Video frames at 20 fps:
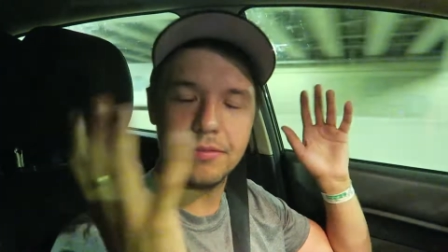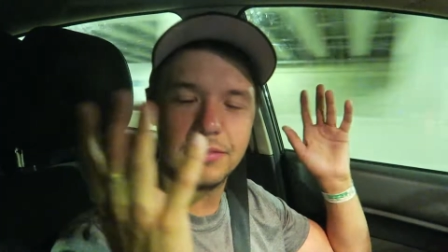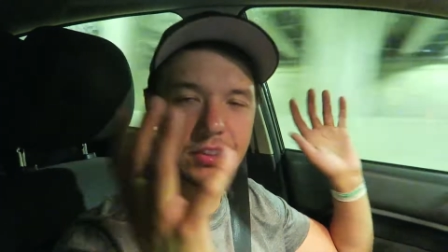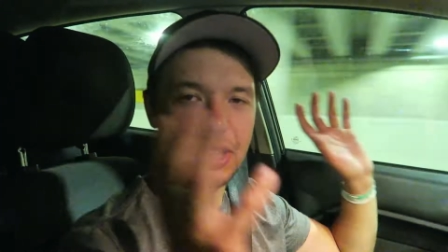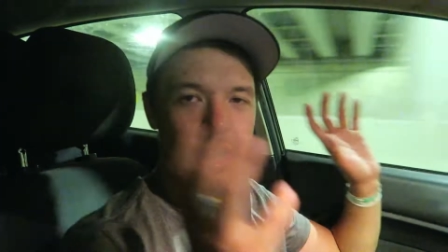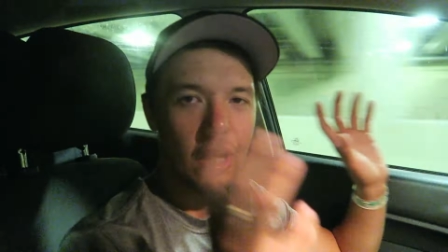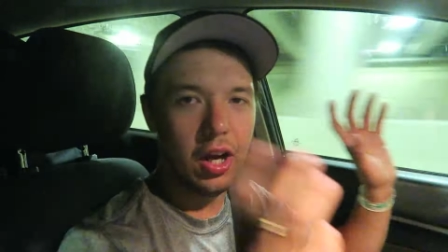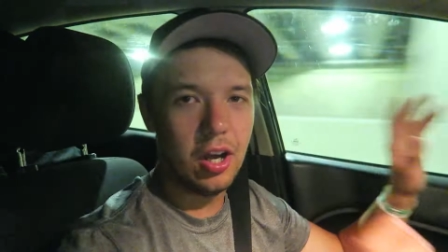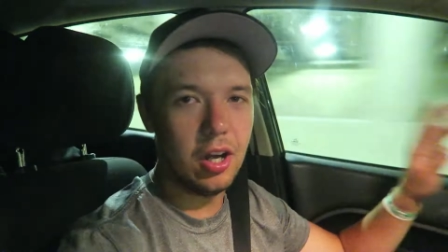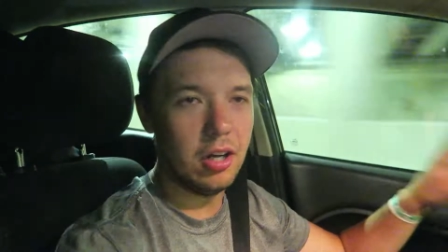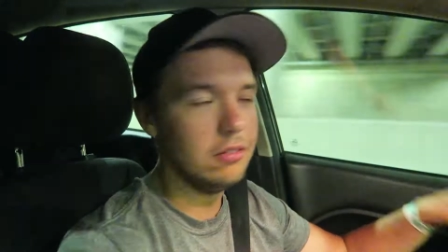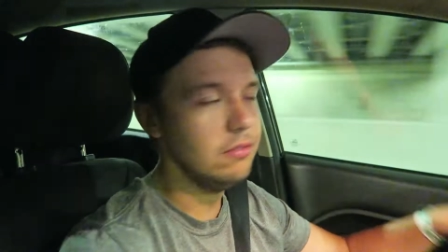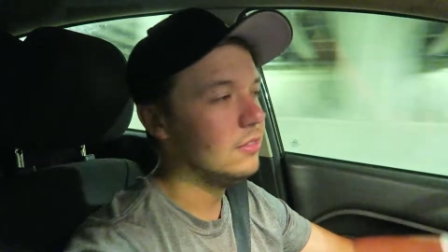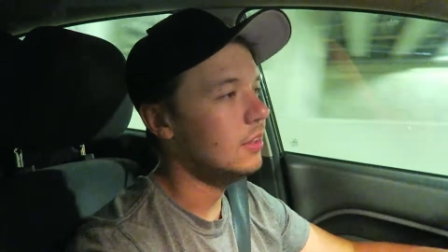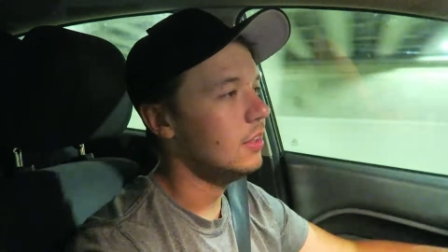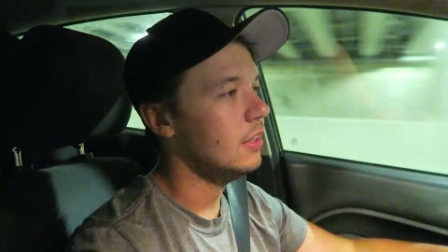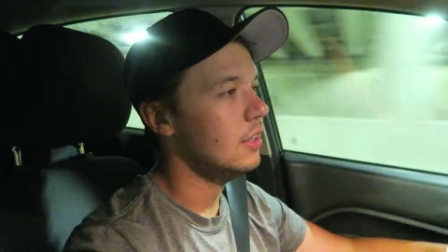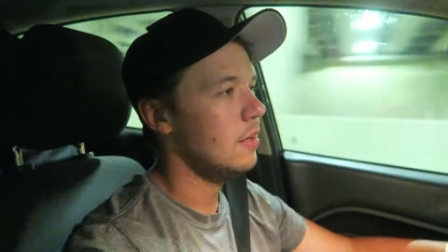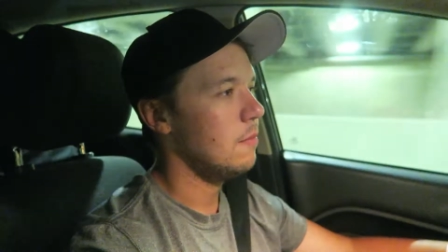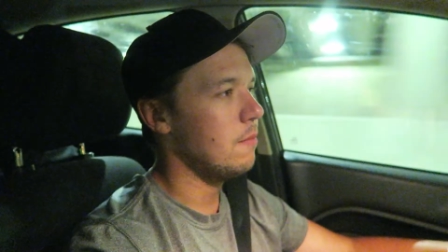So
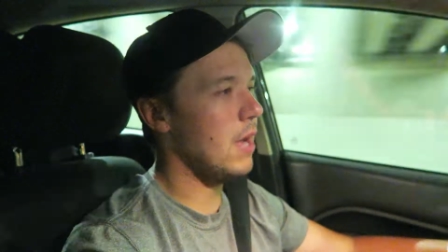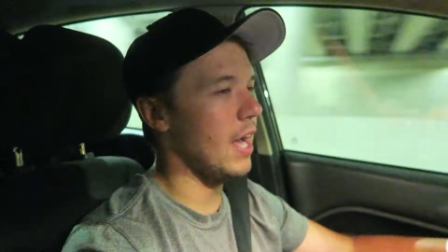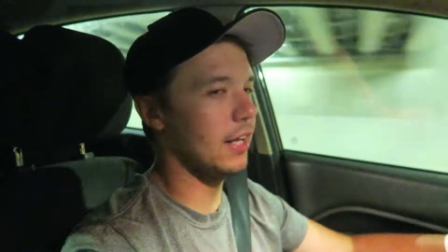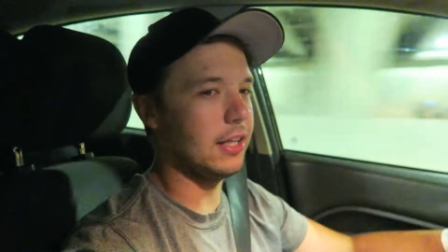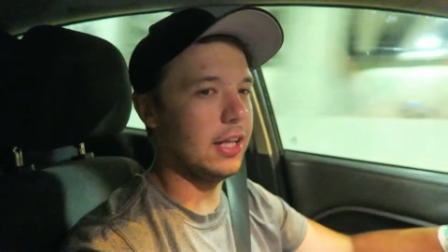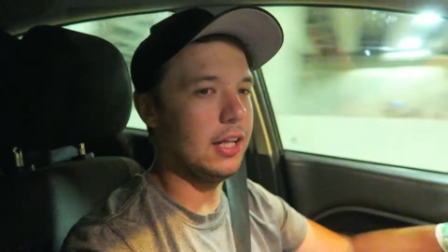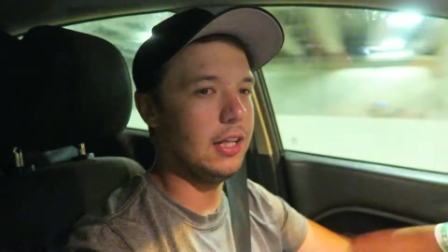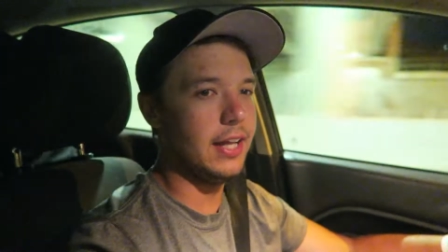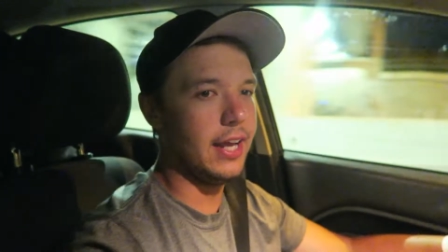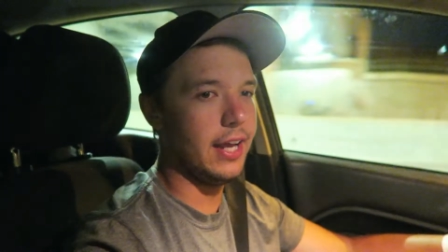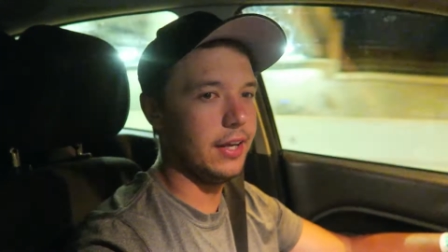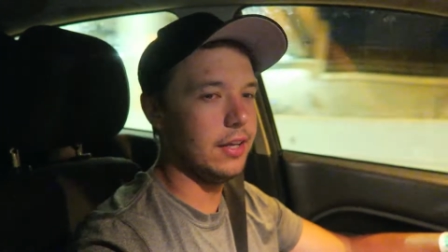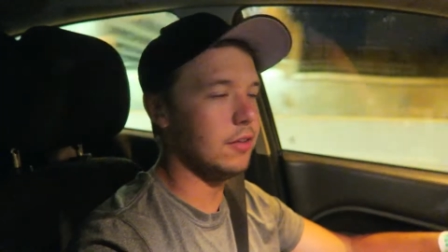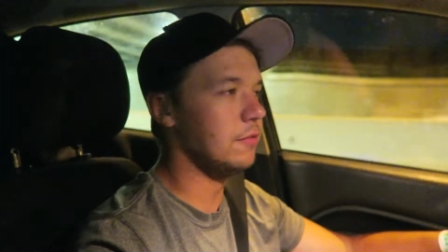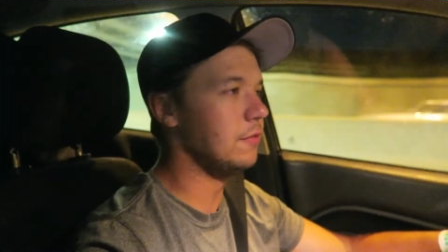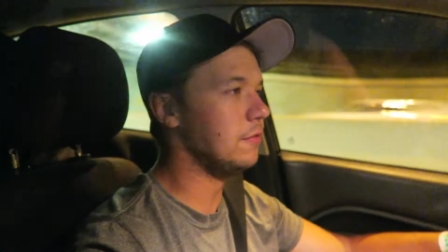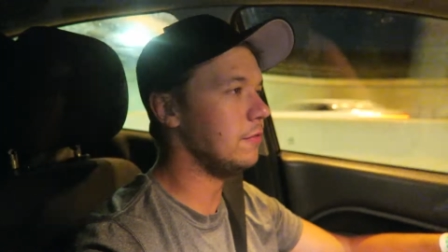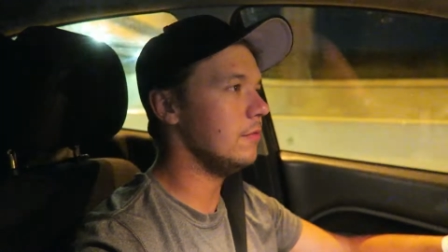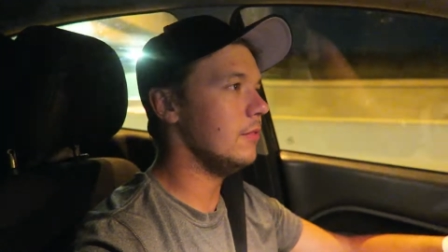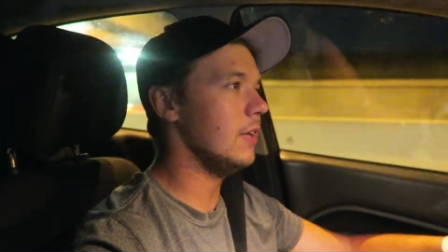back to the land
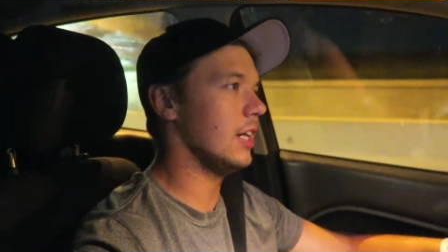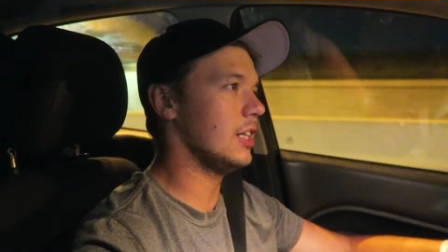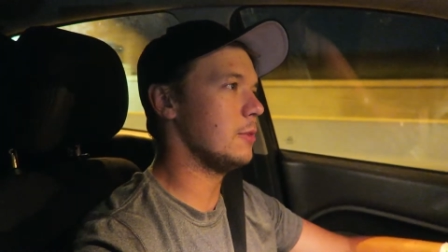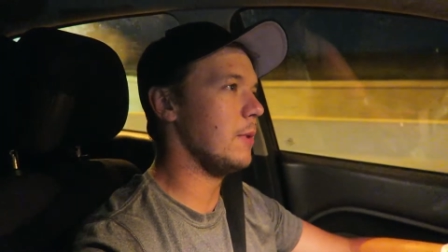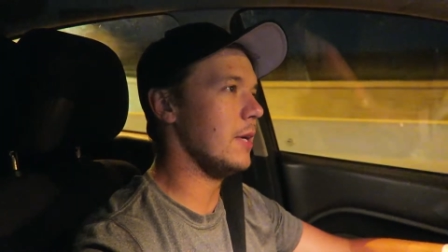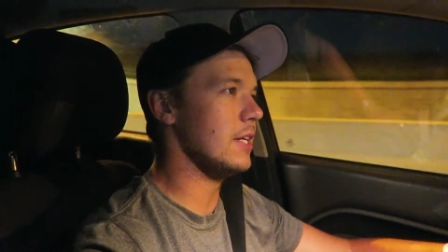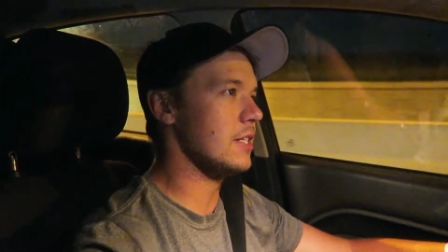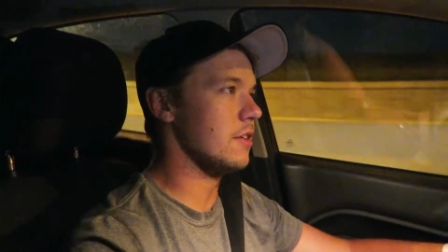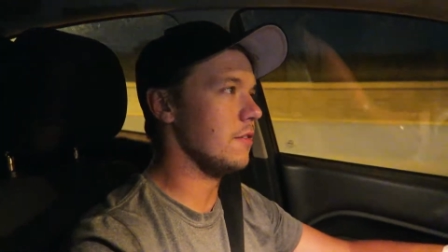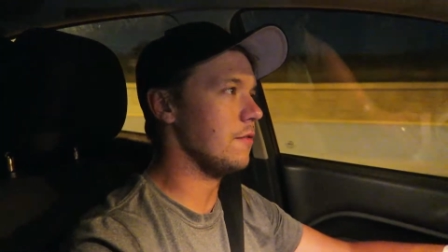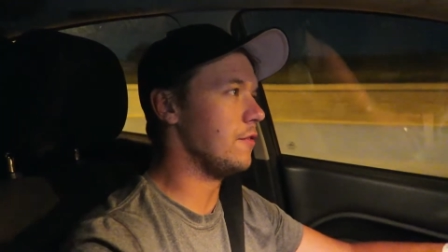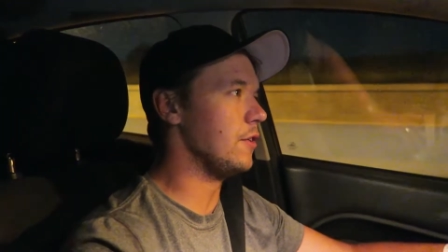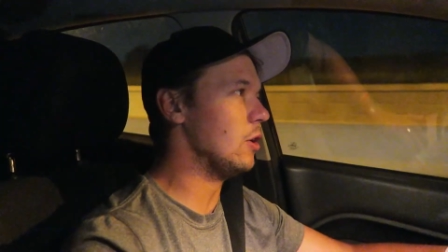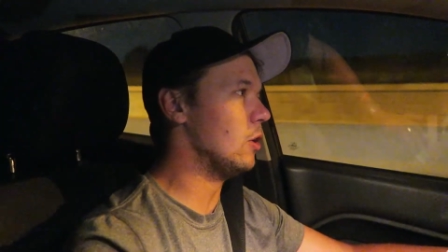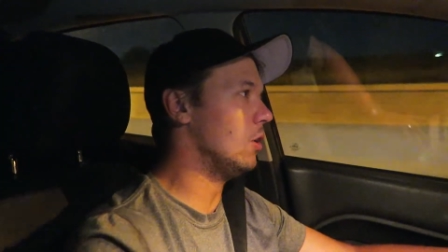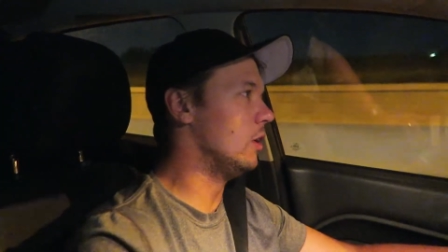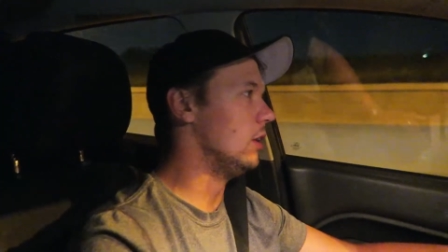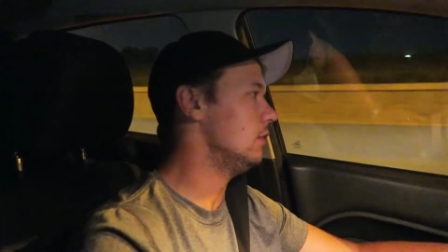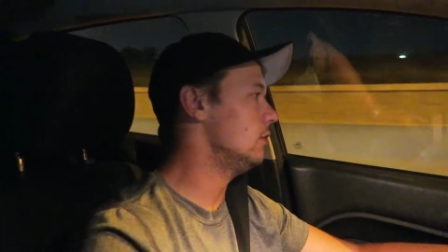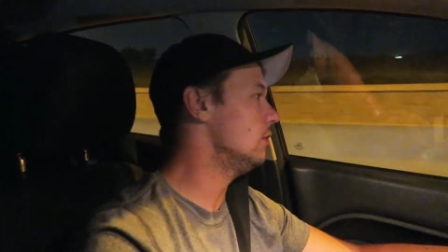of expensive
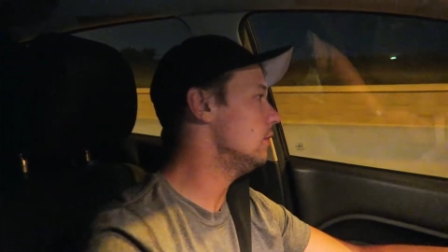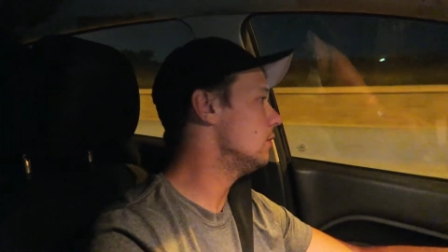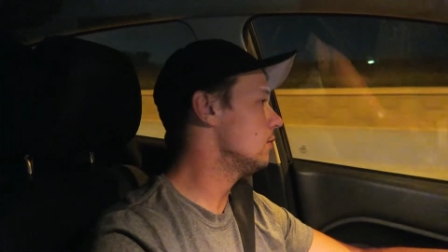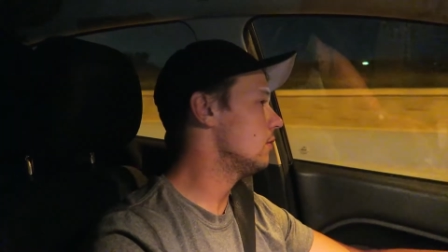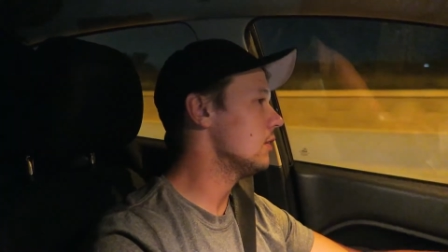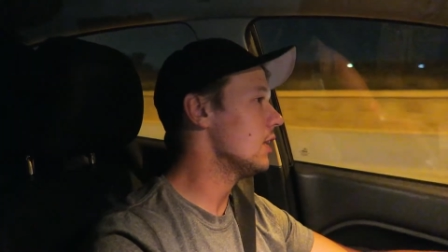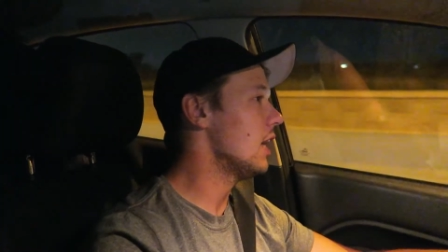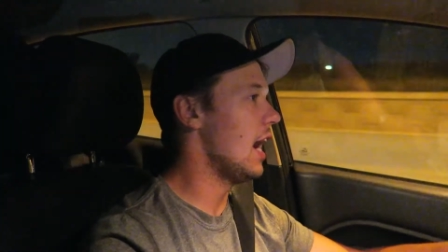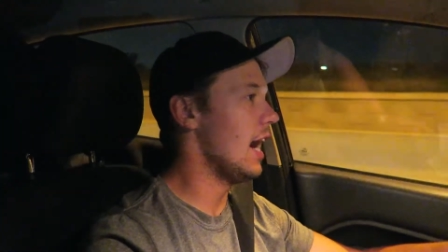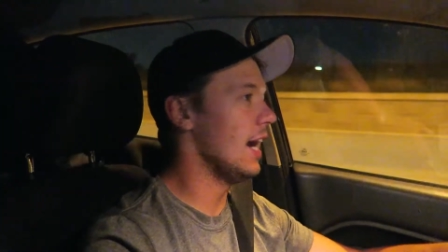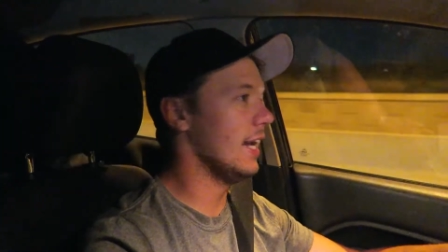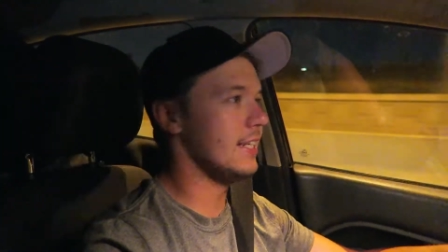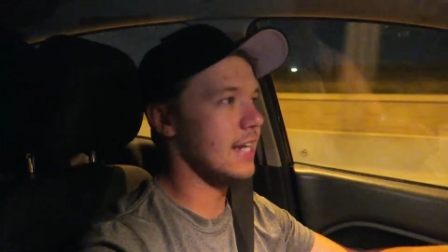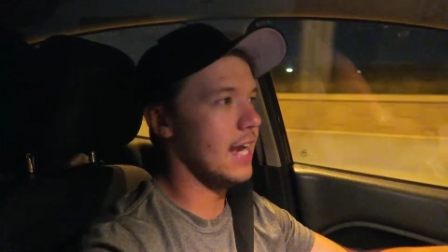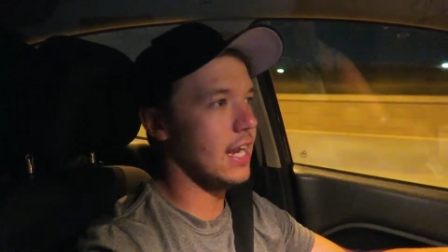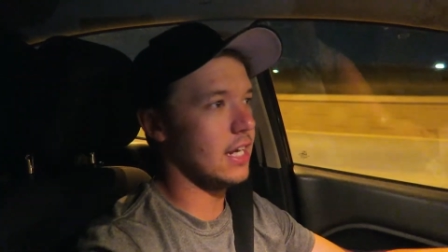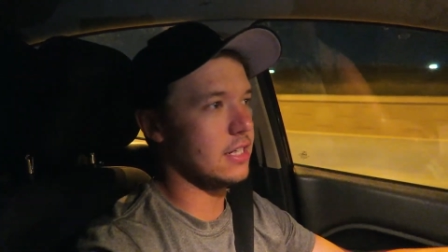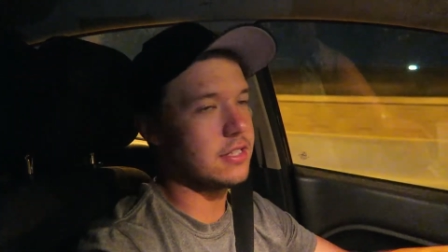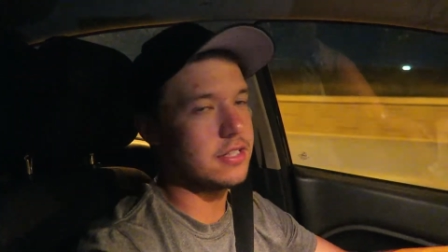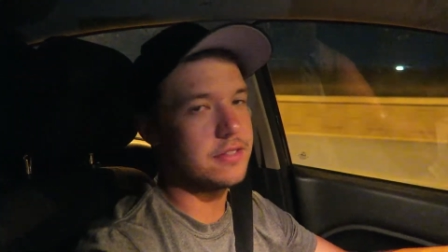fuel, high
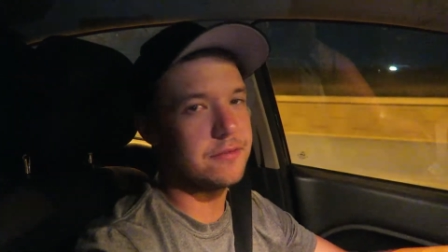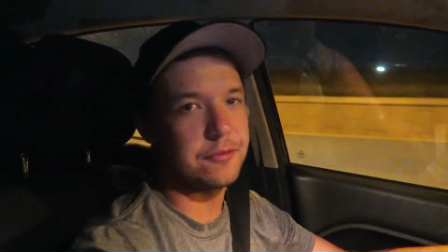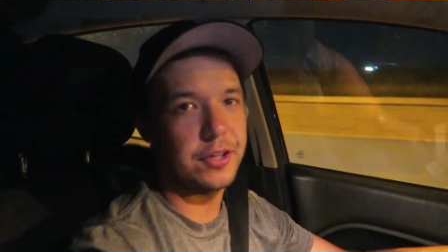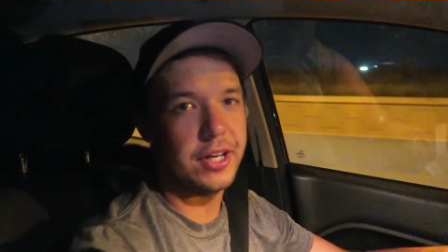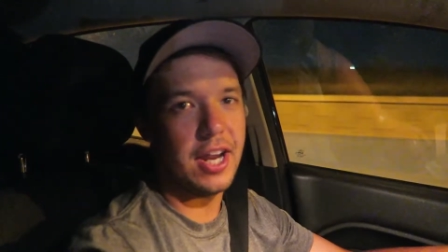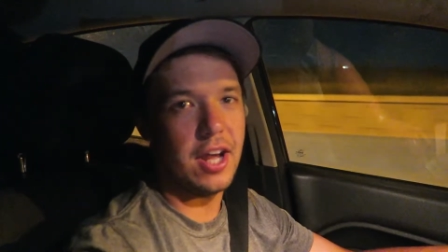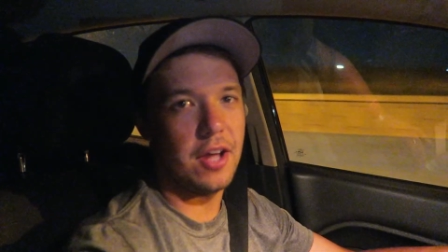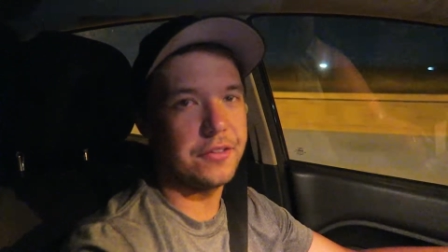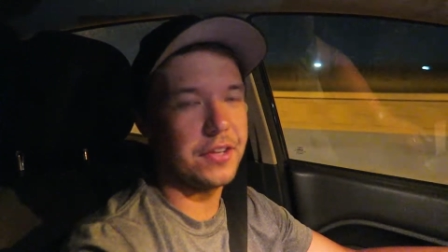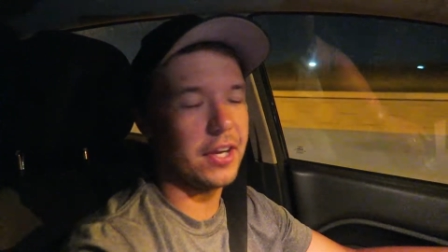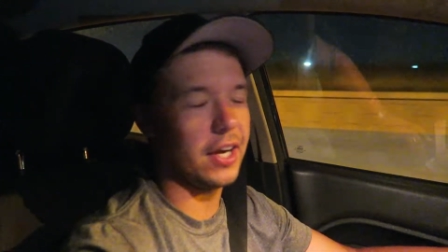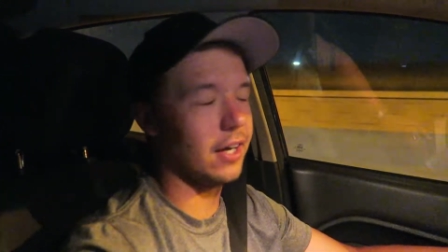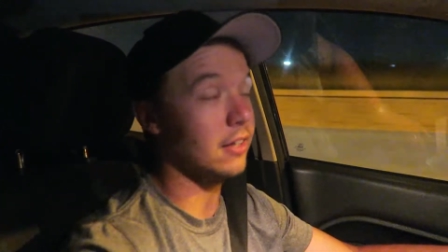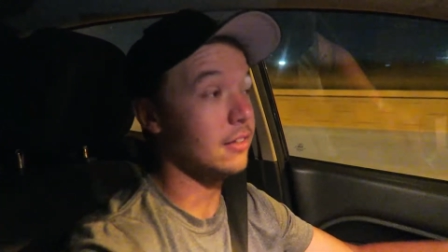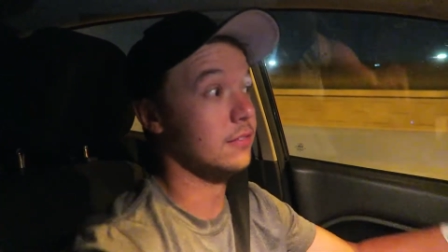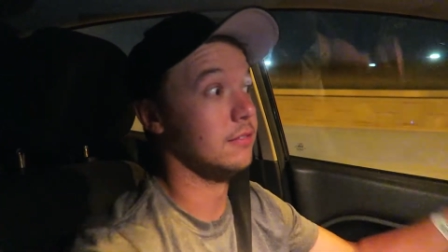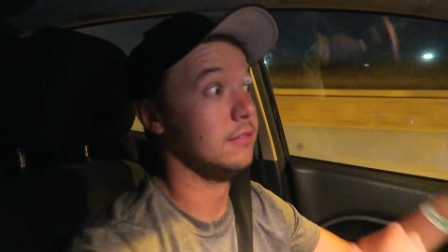taxes, and free healthcare.